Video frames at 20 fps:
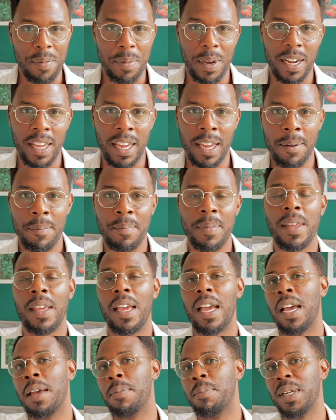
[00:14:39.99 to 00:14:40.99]
money
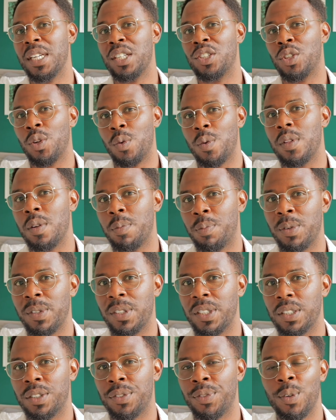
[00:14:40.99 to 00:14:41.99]
and me doing the
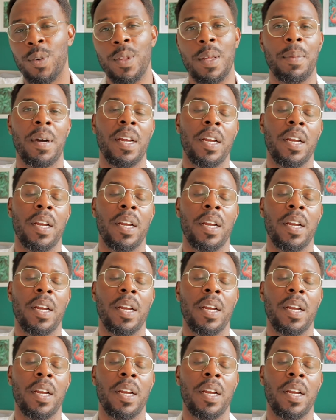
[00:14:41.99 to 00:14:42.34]
projects for them.